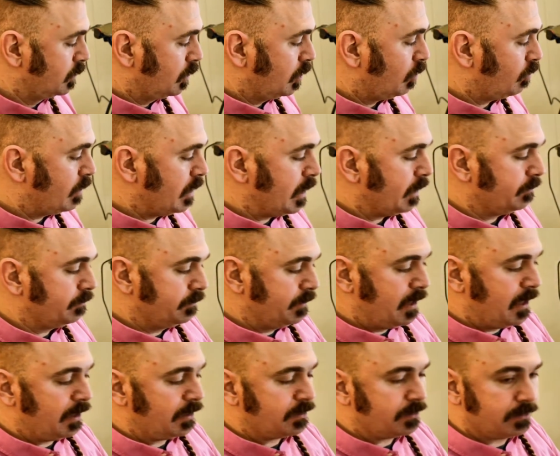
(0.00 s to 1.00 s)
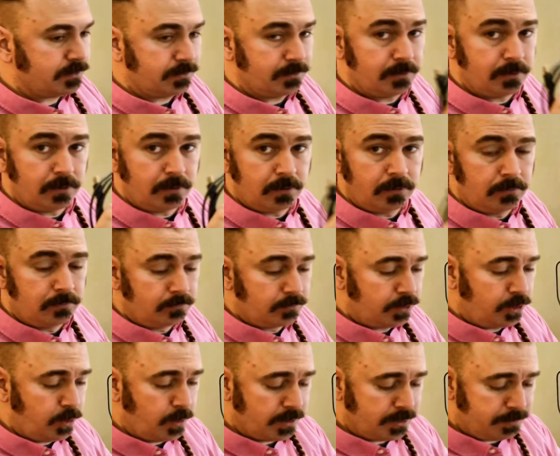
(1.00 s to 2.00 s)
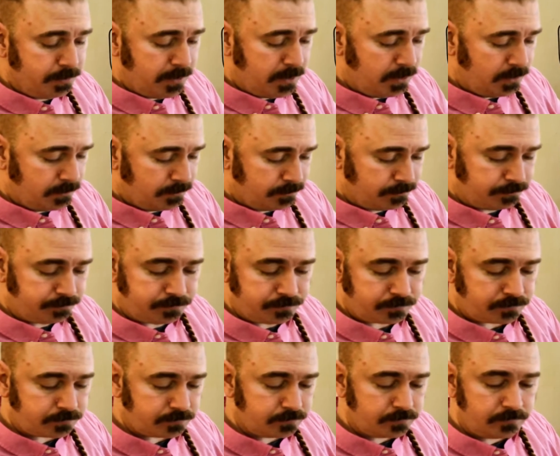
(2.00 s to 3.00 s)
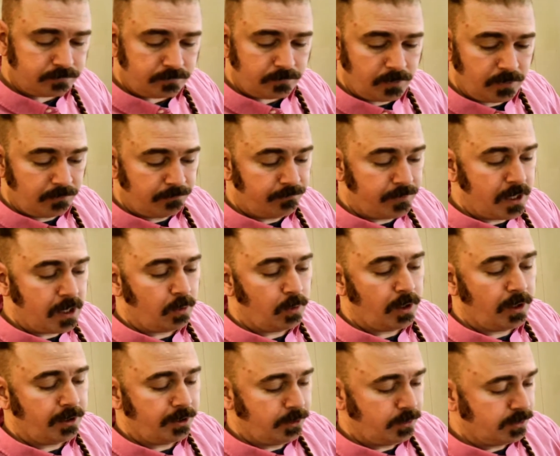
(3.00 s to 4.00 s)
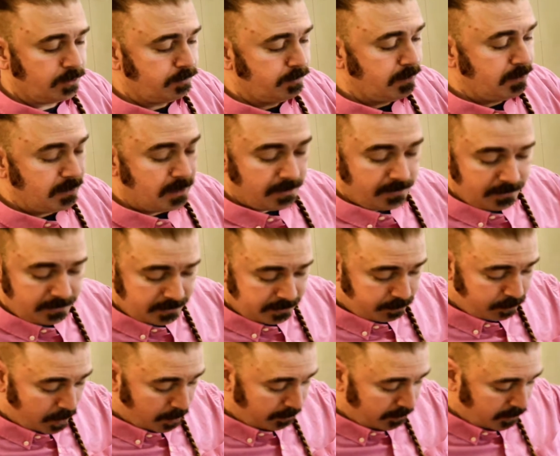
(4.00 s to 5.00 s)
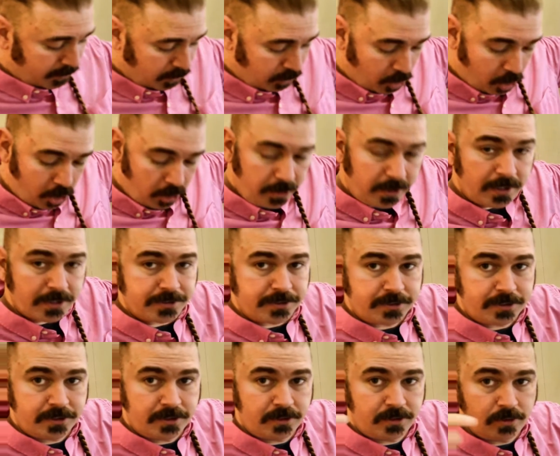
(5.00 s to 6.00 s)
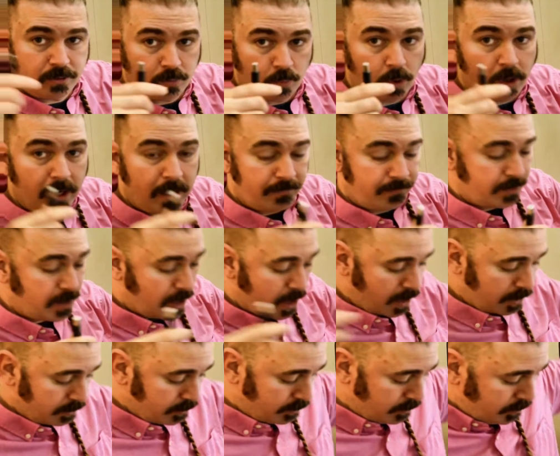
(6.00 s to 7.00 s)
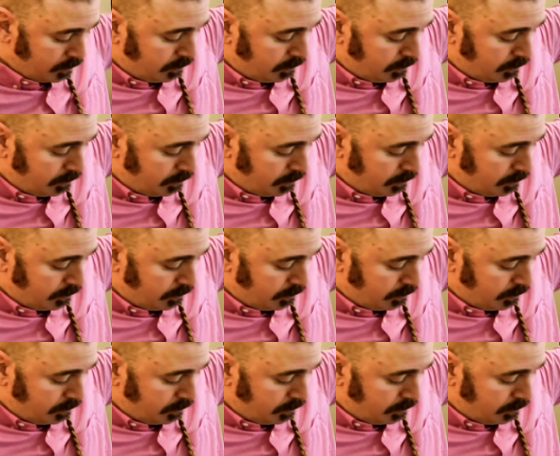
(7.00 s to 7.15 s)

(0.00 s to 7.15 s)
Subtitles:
Alright, next. USB. Firewire to USB. Now, this is probably the longest one I've got.